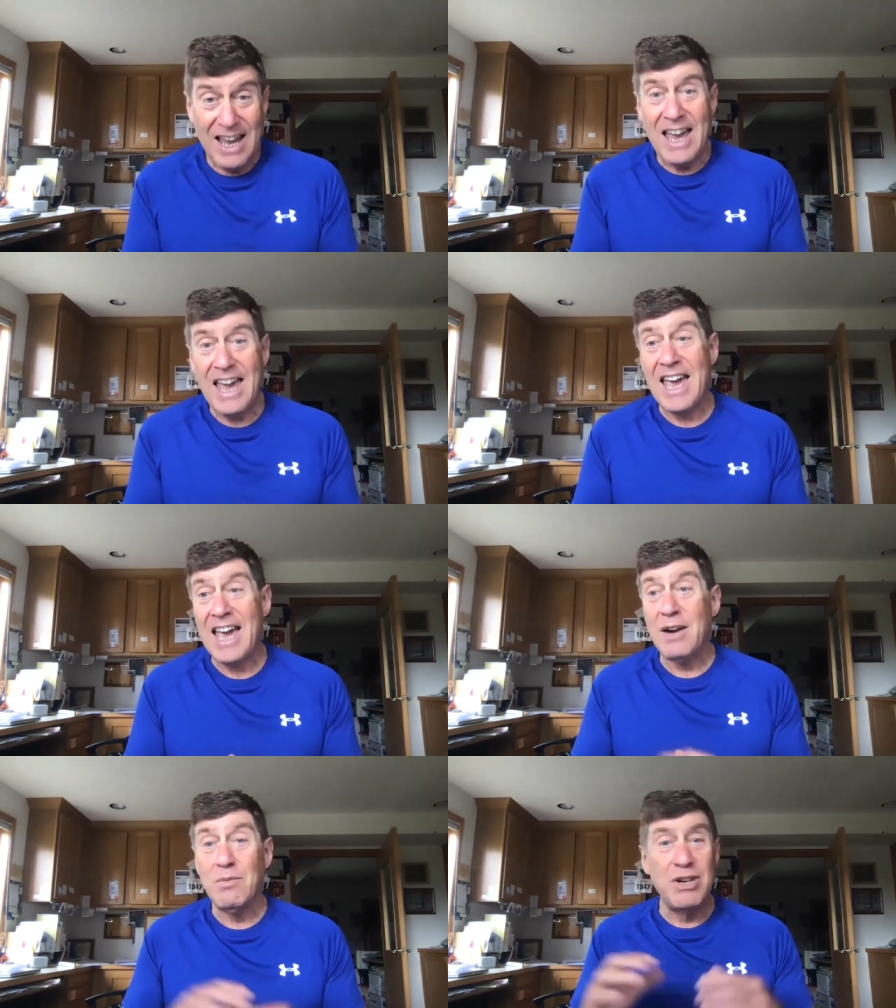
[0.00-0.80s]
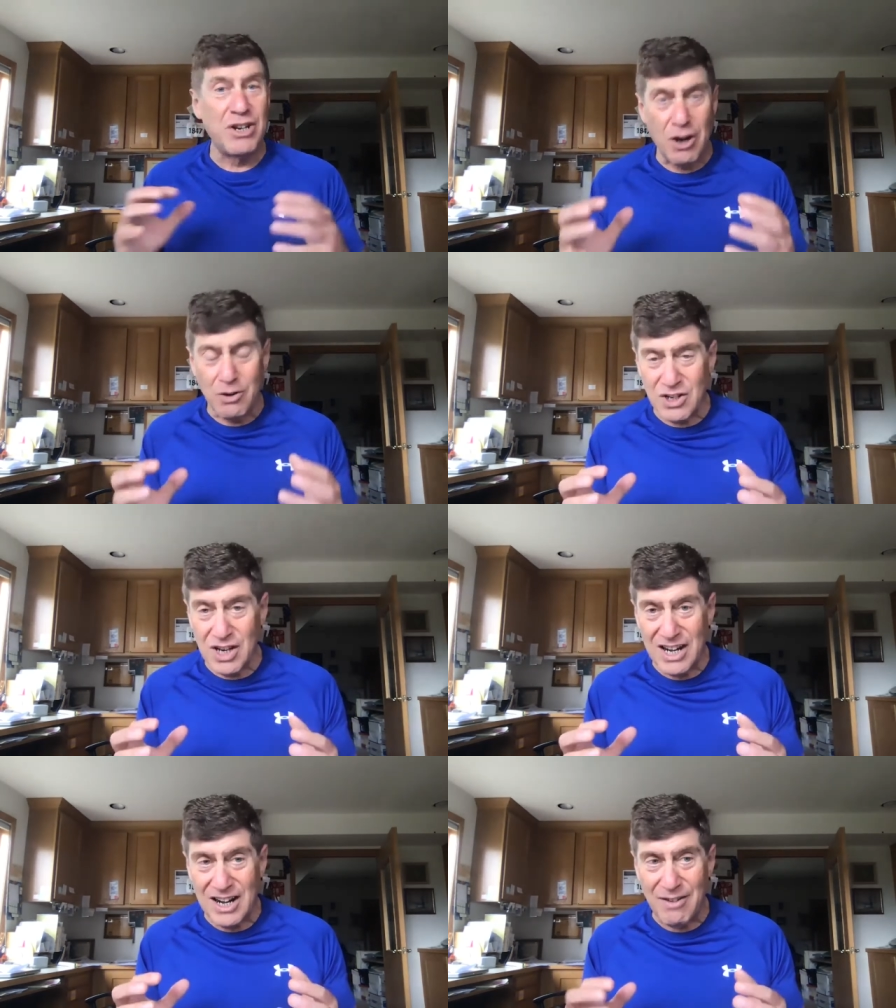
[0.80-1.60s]
And we
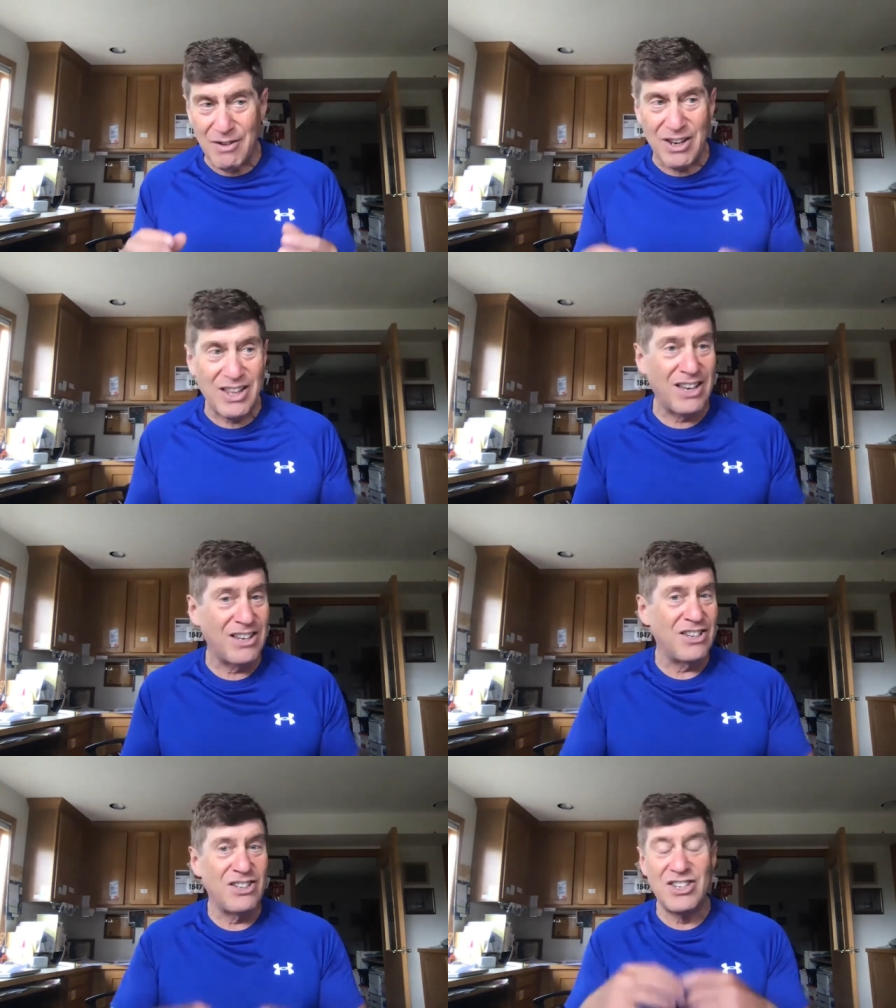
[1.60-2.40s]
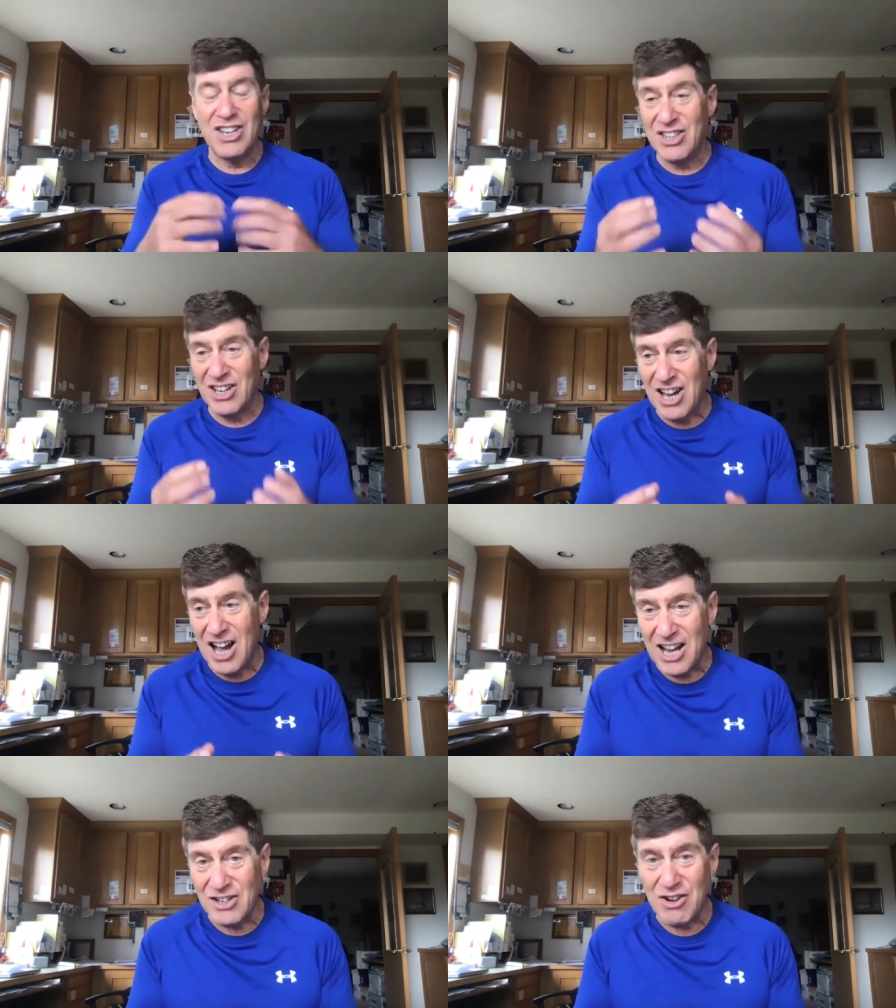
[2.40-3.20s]
negotiated everything, did the
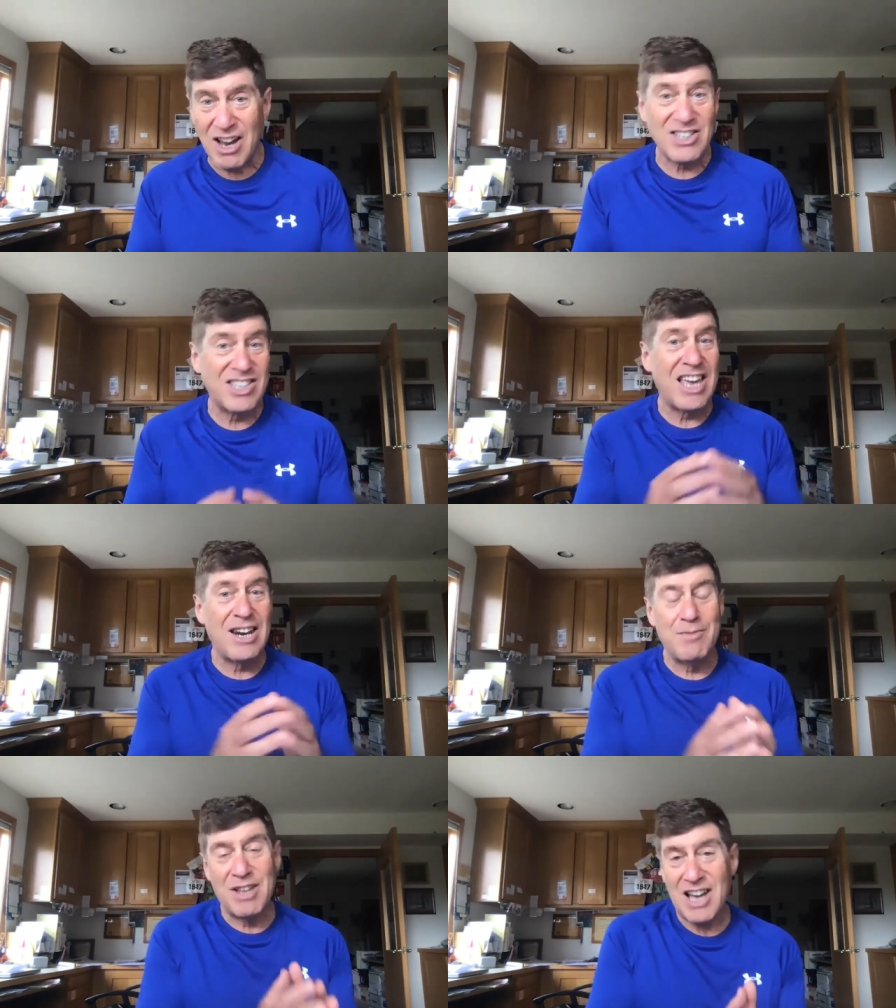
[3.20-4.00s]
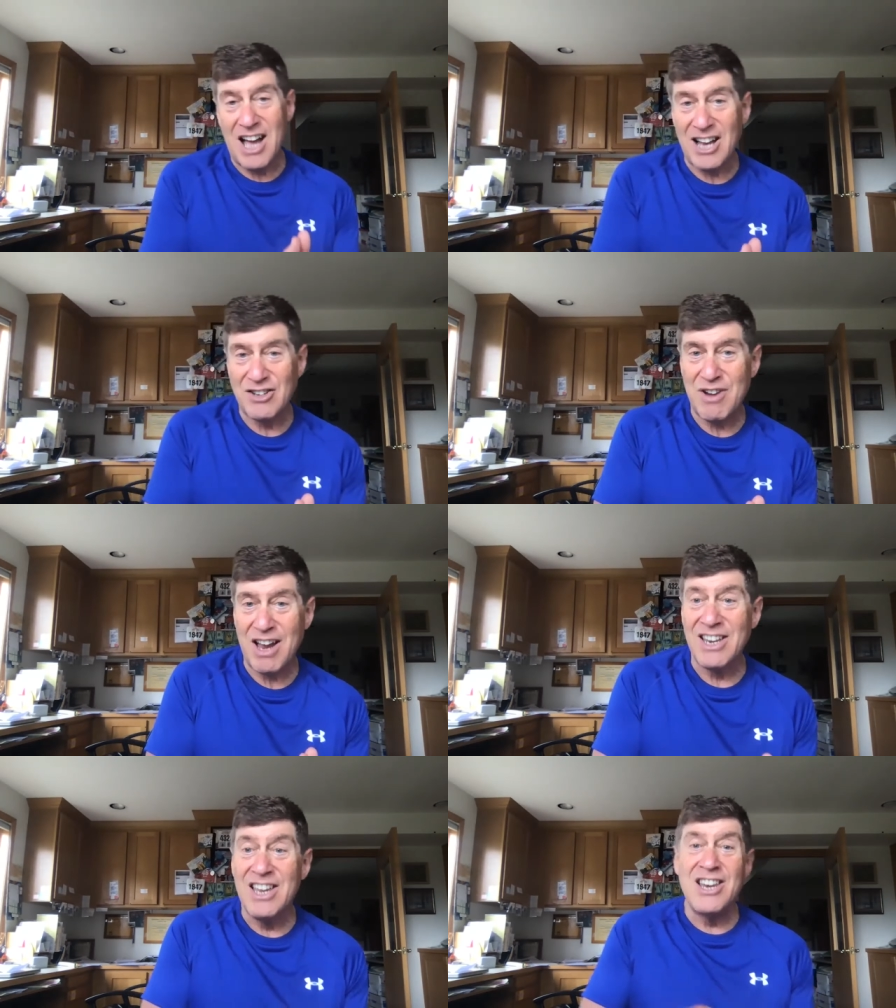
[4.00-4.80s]
contract, sent him the contract.